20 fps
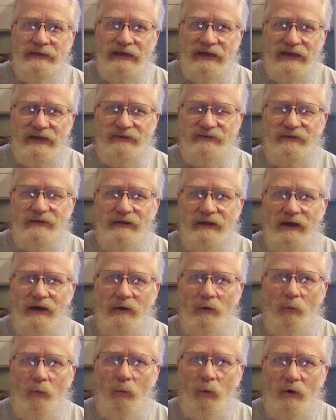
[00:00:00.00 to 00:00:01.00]
is a
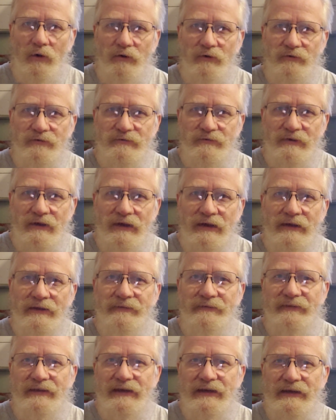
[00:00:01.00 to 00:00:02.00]
lot worse
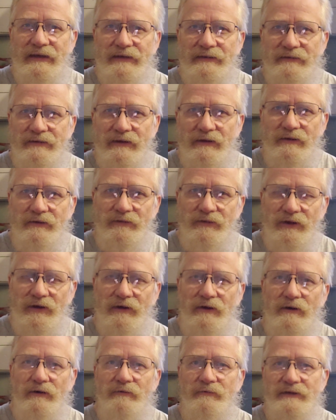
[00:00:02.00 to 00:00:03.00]
than
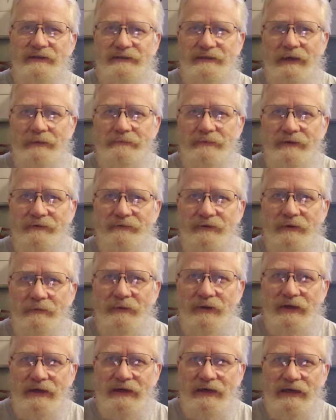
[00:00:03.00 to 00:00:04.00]
their receptive
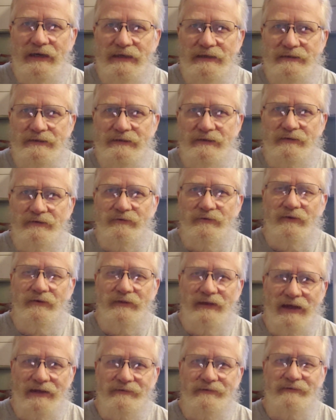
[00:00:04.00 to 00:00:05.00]
communication. So
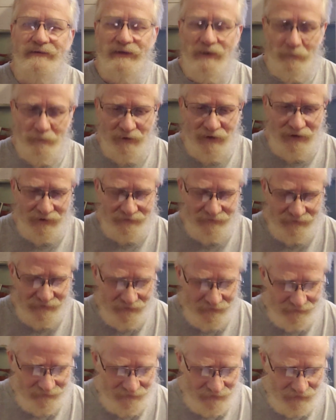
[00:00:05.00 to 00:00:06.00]
that's the
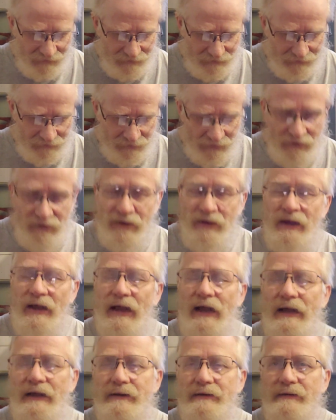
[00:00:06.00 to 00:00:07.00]
apraxia side.
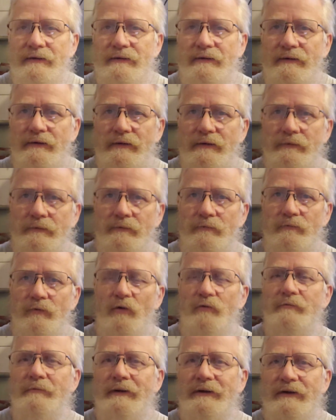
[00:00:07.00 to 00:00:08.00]
And
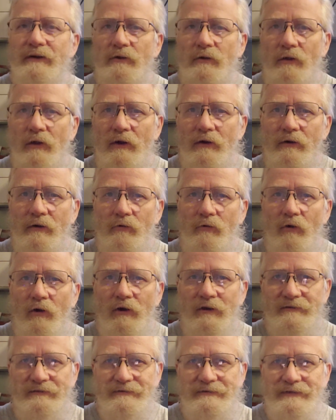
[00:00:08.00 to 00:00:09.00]
Rosemary
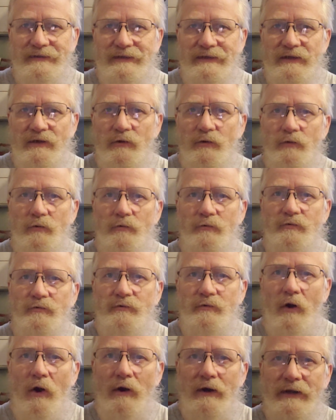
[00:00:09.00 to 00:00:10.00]
Crossley, who
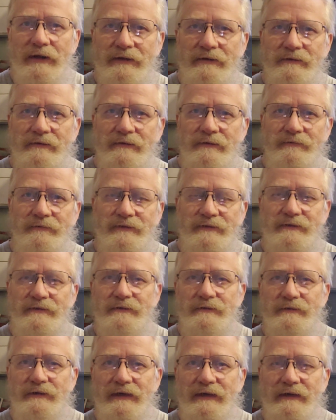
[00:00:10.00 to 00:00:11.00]
started
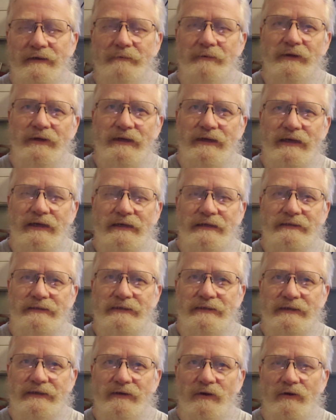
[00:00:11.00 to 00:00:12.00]
facilitated
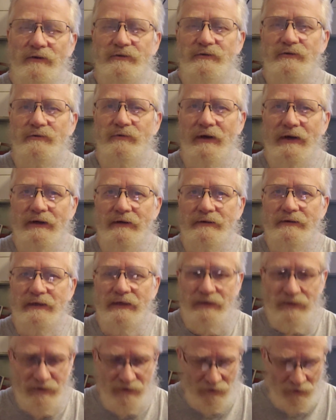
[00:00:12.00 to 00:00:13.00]
communication in
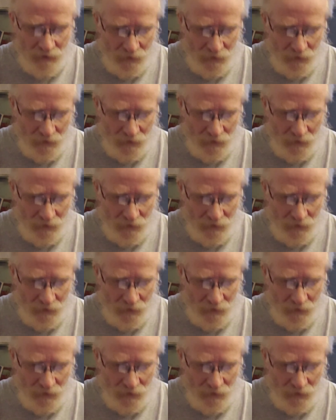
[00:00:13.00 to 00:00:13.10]
Australia,